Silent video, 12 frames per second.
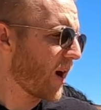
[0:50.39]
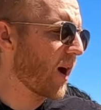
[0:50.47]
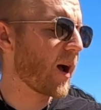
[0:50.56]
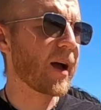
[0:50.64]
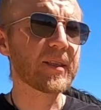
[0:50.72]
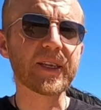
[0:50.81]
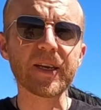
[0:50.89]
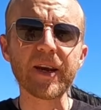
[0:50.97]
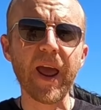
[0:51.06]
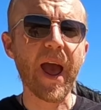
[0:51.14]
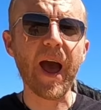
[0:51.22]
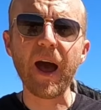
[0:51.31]
uh, didn't
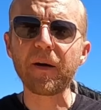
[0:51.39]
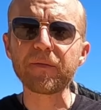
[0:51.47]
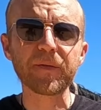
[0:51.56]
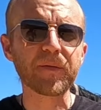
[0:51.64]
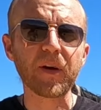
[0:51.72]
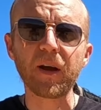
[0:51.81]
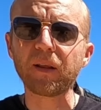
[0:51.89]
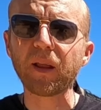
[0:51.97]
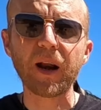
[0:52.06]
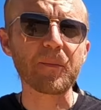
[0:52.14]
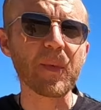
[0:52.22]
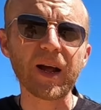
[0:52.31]
have a
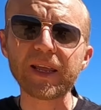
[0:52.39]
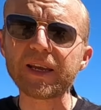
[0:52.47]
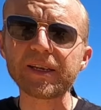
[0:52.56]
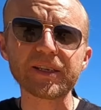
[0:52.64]
lot of money